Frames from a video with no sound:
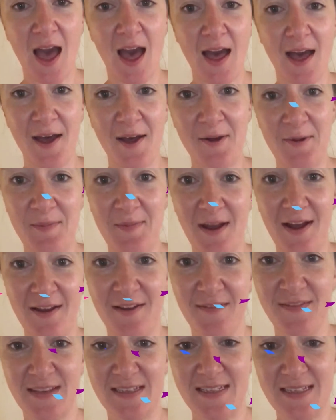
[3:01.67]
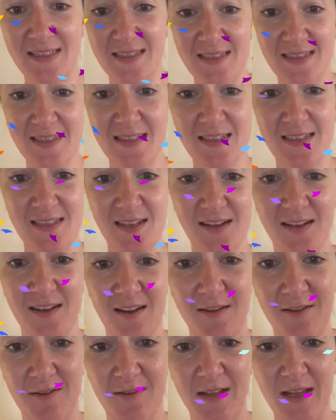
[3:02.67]
Um, I've just decided
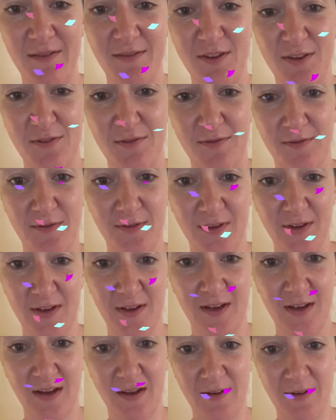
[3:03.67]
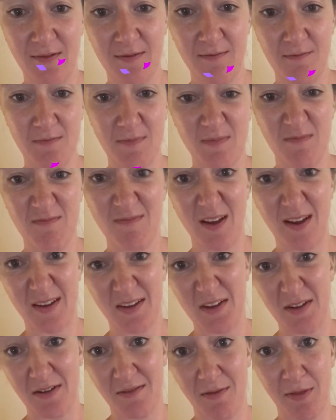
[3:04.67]
I'll leave it on for, I don't
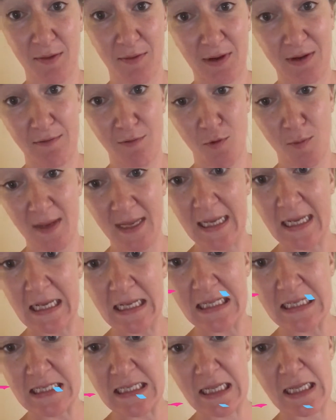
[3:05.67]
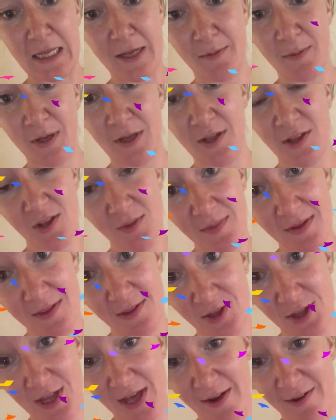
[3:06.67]
know, three, four minutes. And then I'm going to jump in
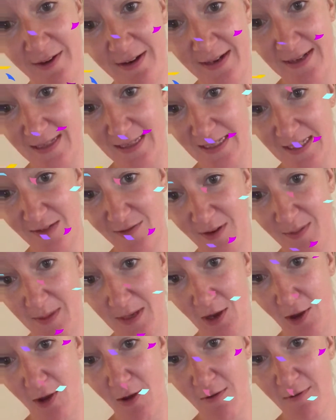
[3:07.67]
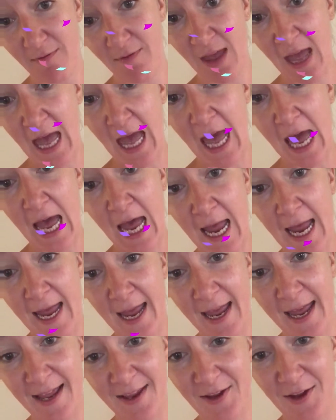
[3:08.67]
the shower and scrub it off
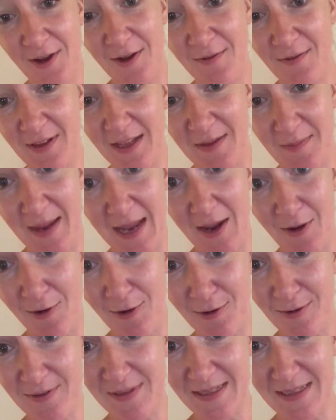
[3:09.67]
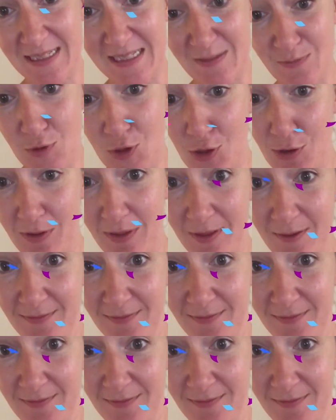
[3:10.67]
and hopefully be all smooth